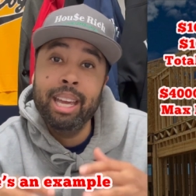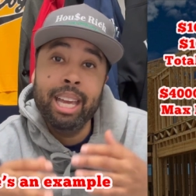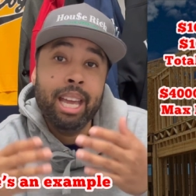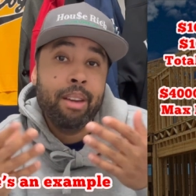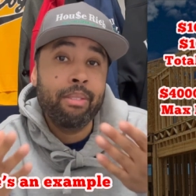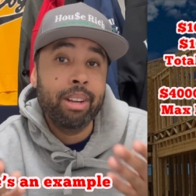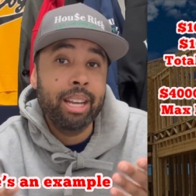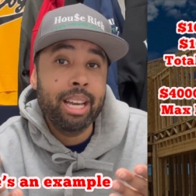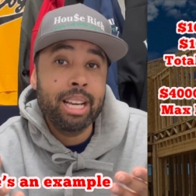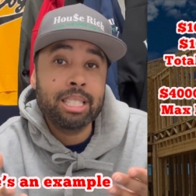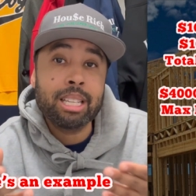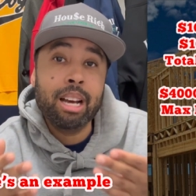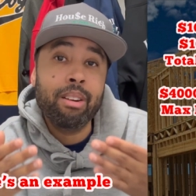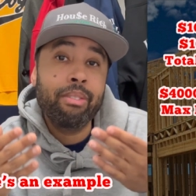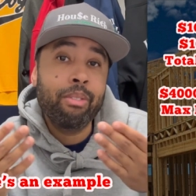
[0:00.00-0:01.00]
If it is,
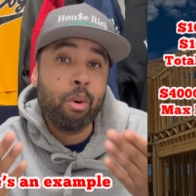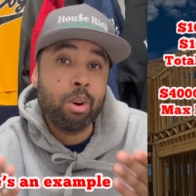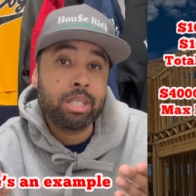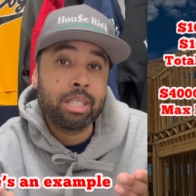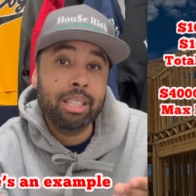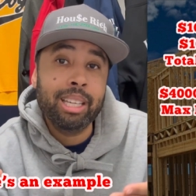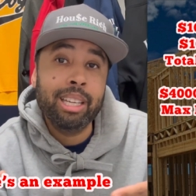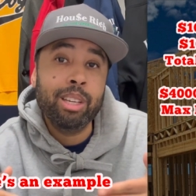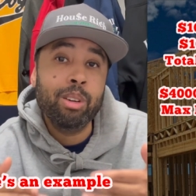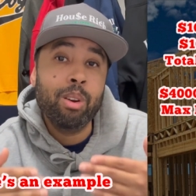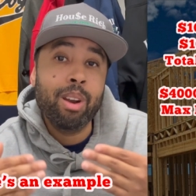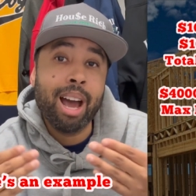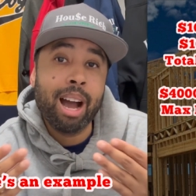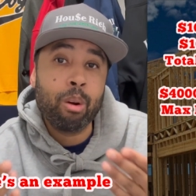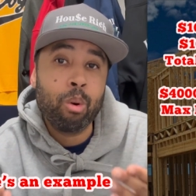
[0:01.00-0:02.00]
unfortunately, you do
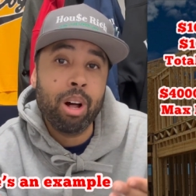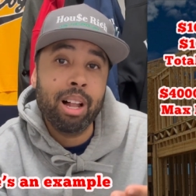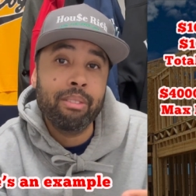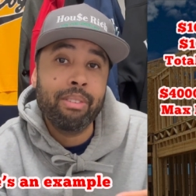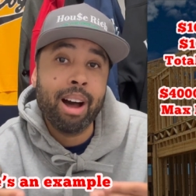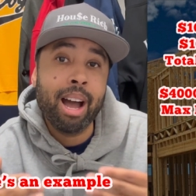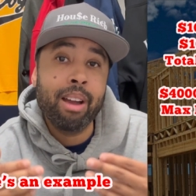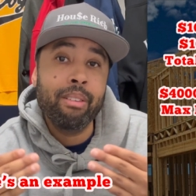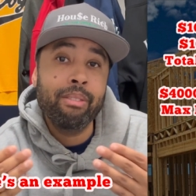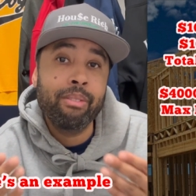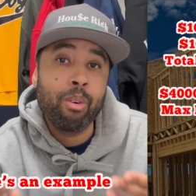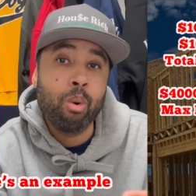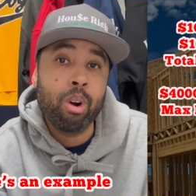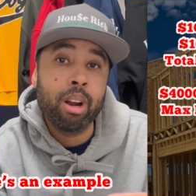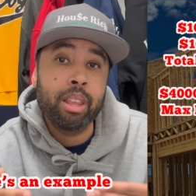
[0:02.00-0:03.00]
not qualify
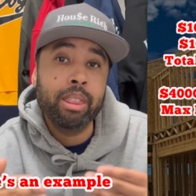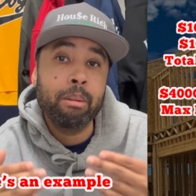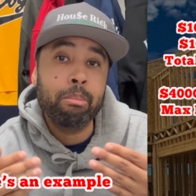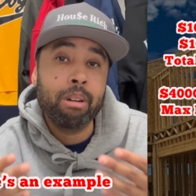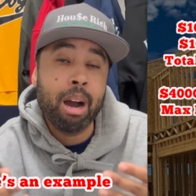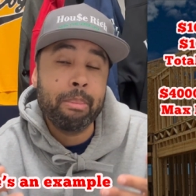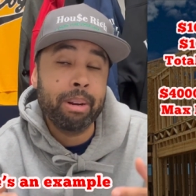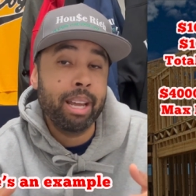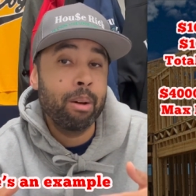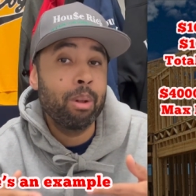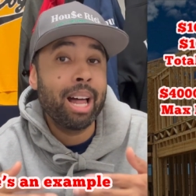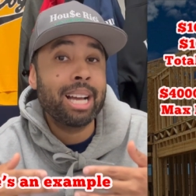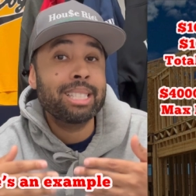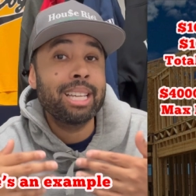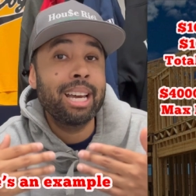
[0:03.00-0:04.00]
for the property. And
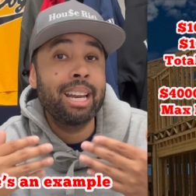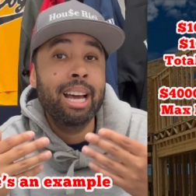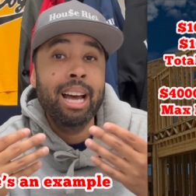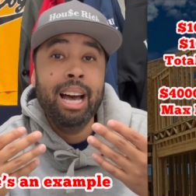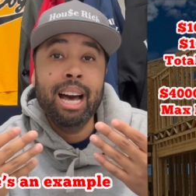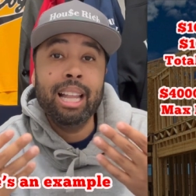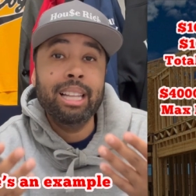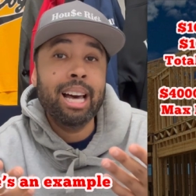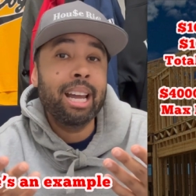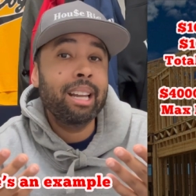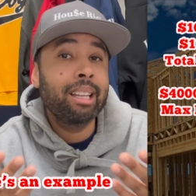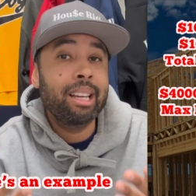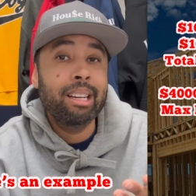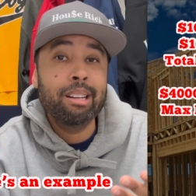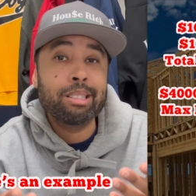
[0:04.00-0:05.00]
like I said, a lot of
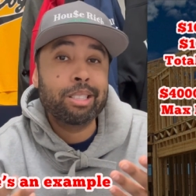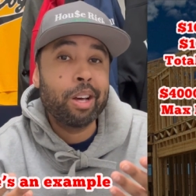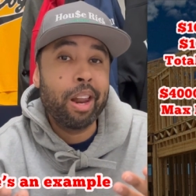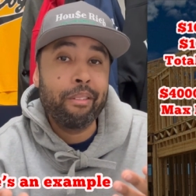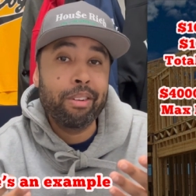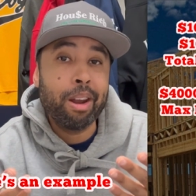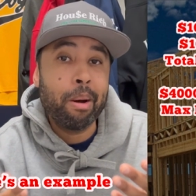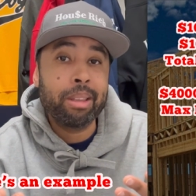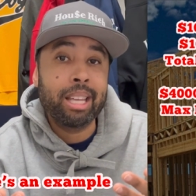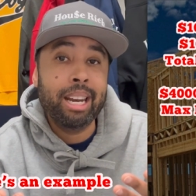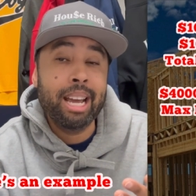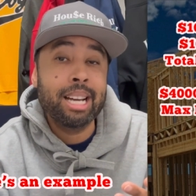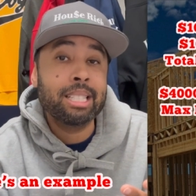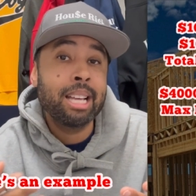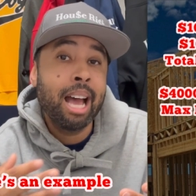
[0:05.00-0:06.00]
lenders don't even know what it
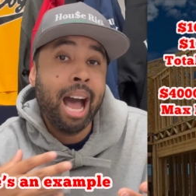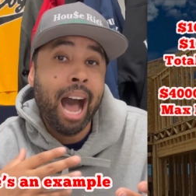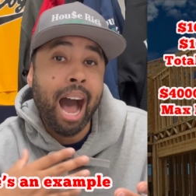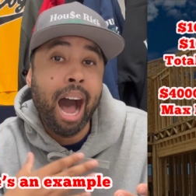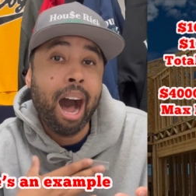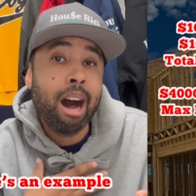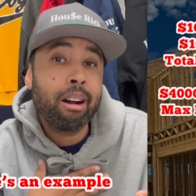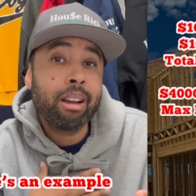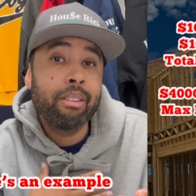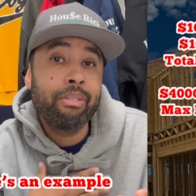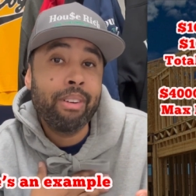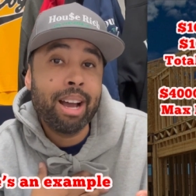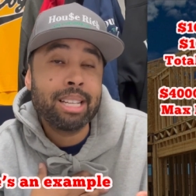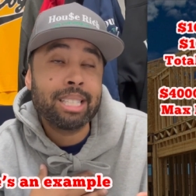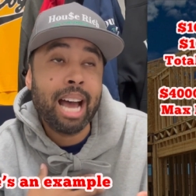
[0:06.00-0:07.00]
is. I'll
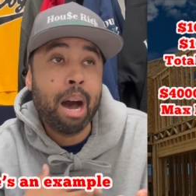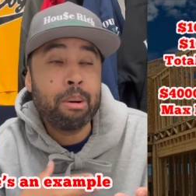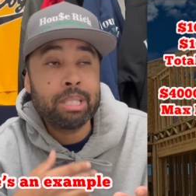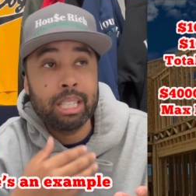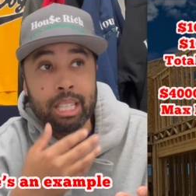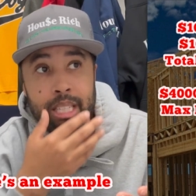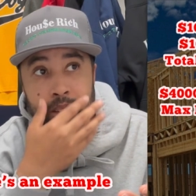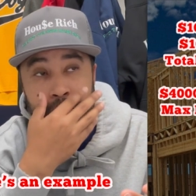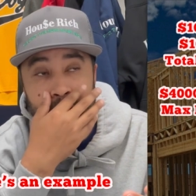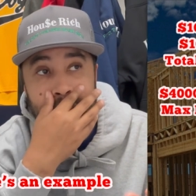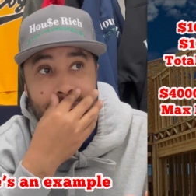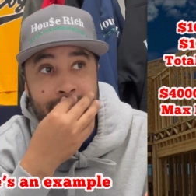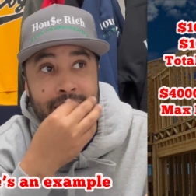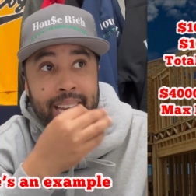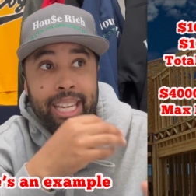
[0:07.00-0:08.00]
confess, I was a lender for
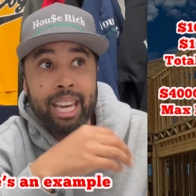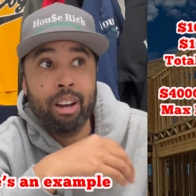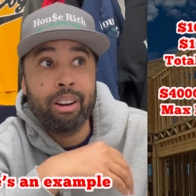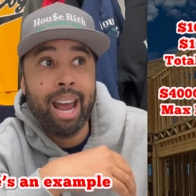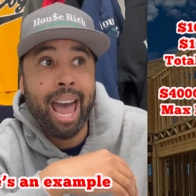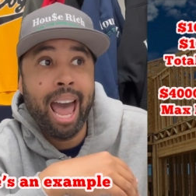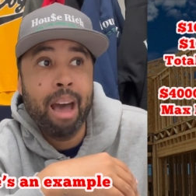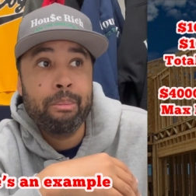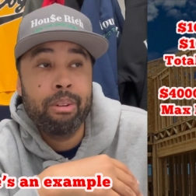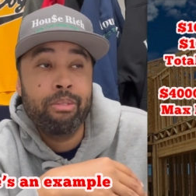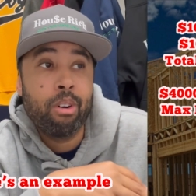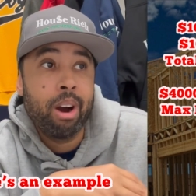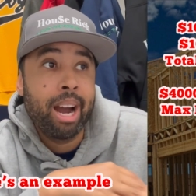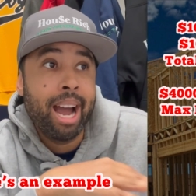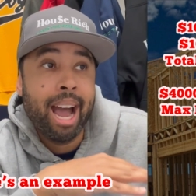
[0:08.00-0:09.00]
like a 1.5 years
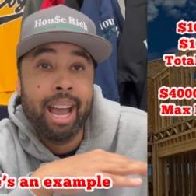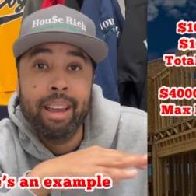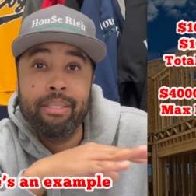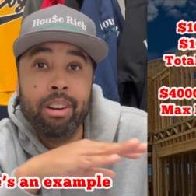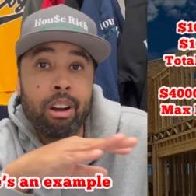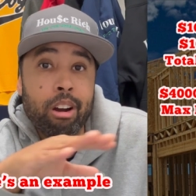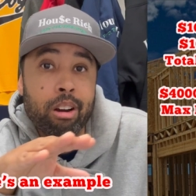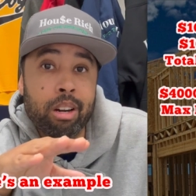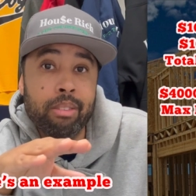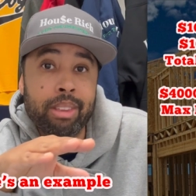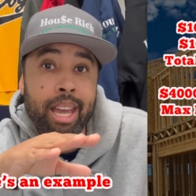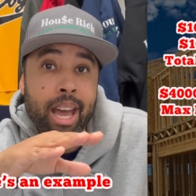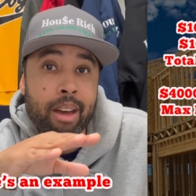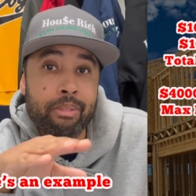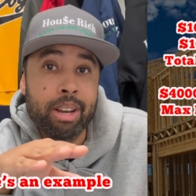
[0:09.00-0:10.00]
before I even heard of
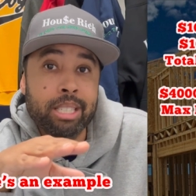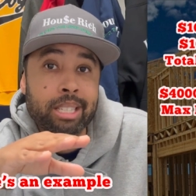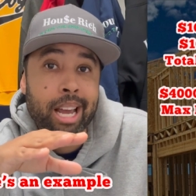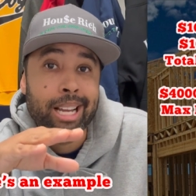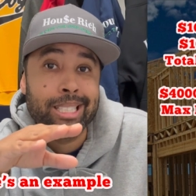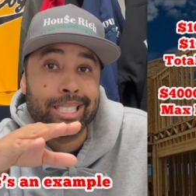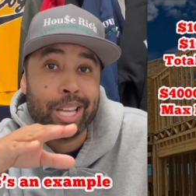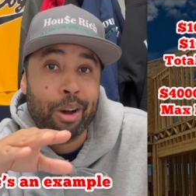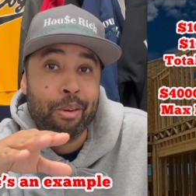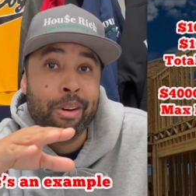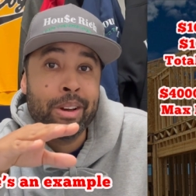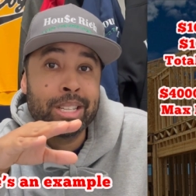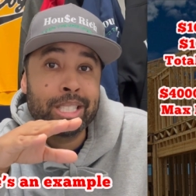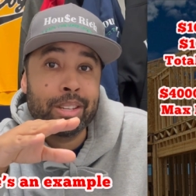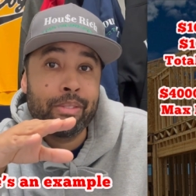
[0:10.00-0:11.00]
the FHA
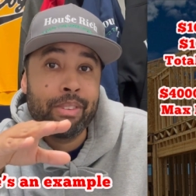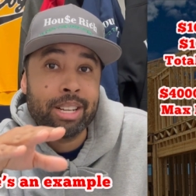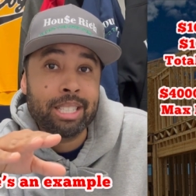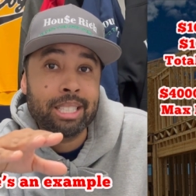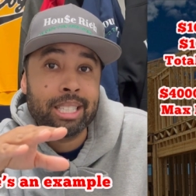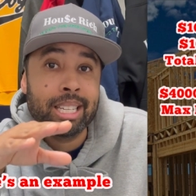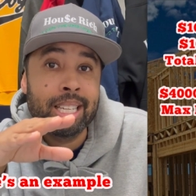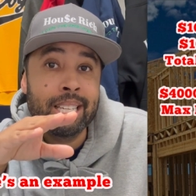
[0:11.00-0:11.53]
self-sufficiency